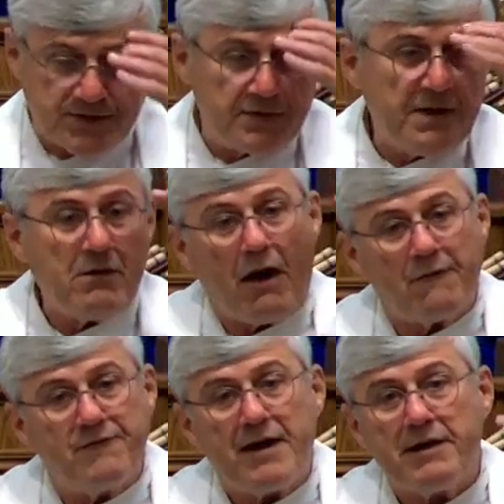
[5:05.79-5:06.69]
So there
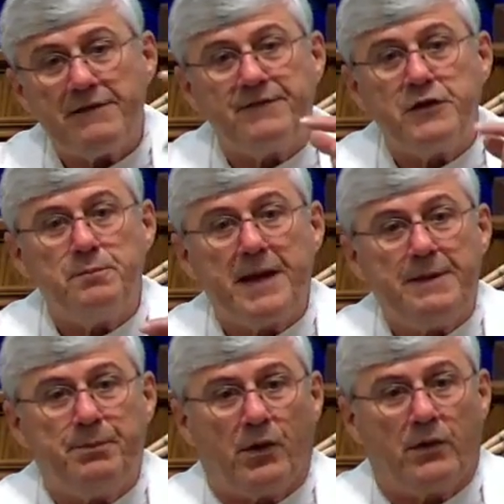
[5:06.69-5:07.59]
are very few
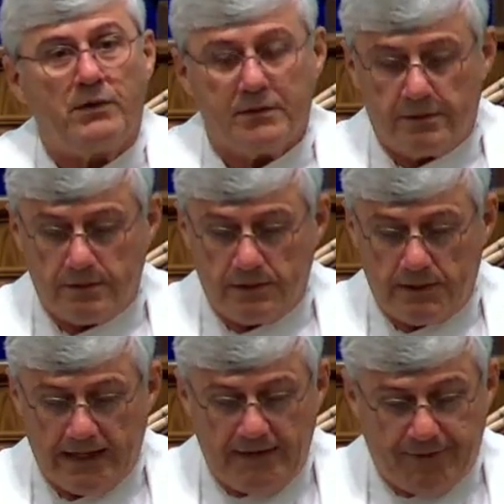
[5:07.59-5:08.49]
people,
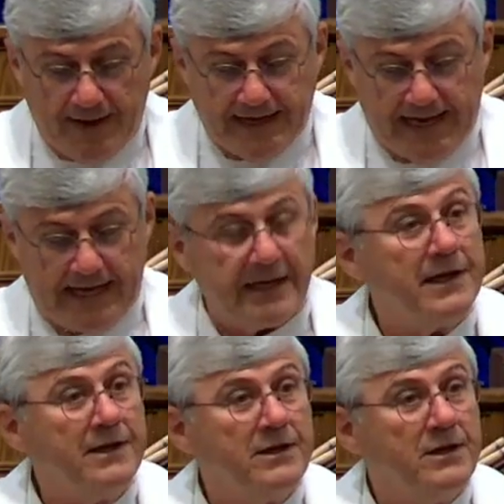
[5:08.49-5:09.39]
if any,
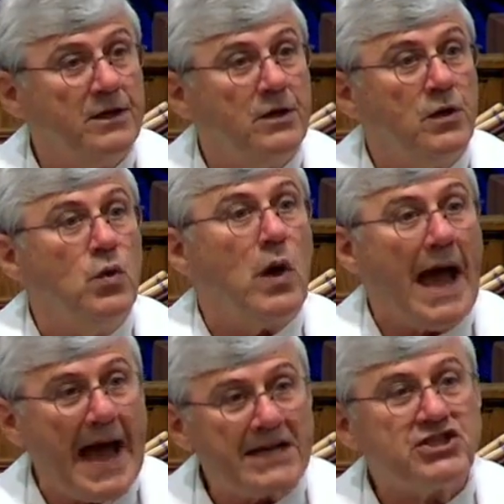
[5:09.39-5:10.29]
who
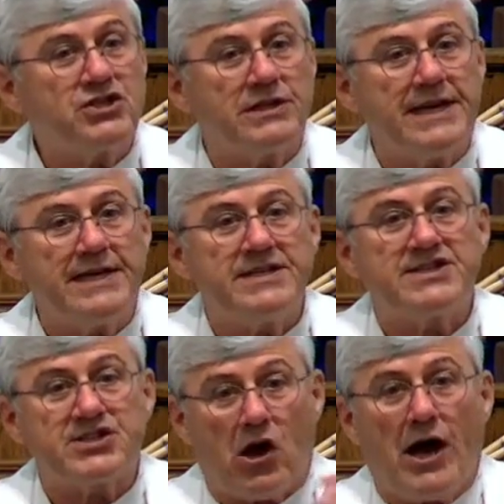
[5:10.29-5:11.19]
actually
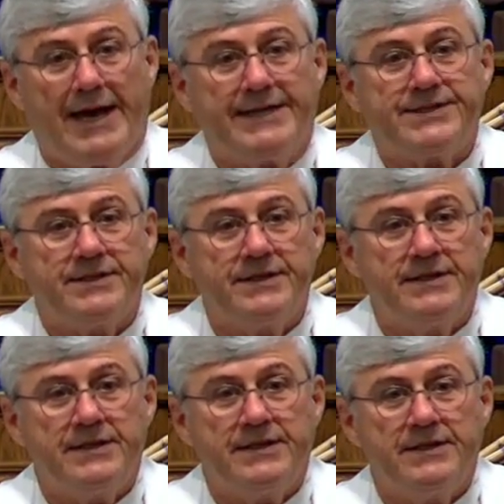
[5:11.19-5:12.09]
saw it,
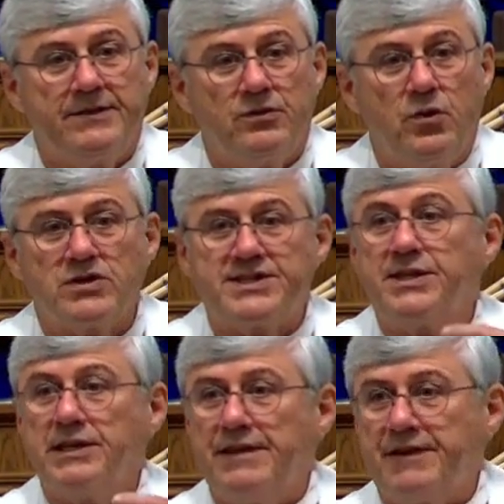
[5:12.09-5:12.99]
who are
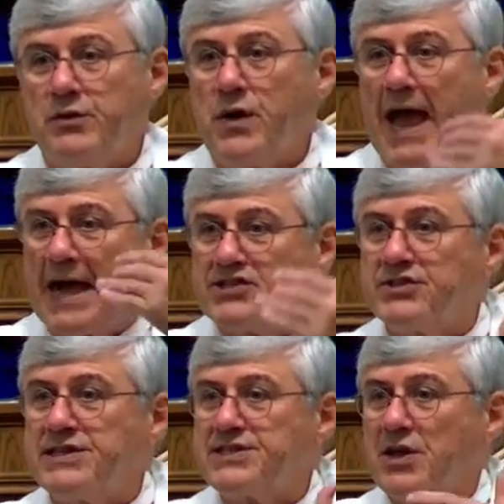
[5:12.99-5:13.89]
still living, who
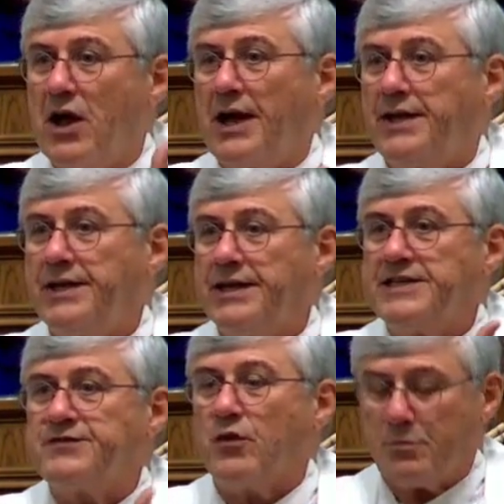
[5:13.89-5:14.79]
actually saw it in
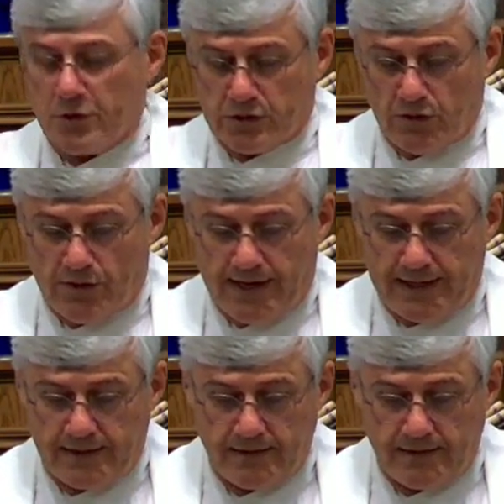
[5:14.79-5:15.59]
its former glory.